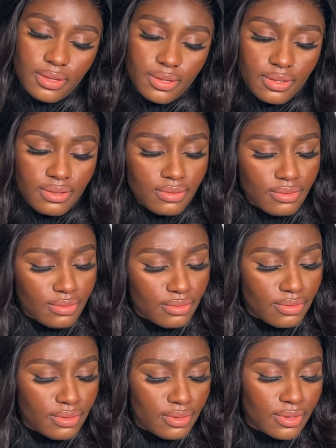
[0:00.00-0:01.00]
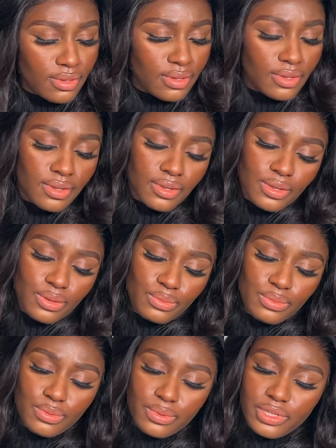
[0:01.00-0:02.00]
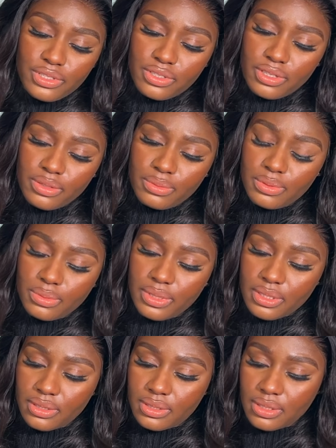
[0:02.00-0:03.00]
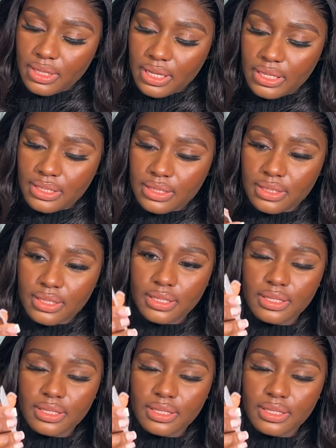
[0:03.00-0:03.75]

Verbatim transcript: Oh, Ooh, I sure I don't want to wear this last.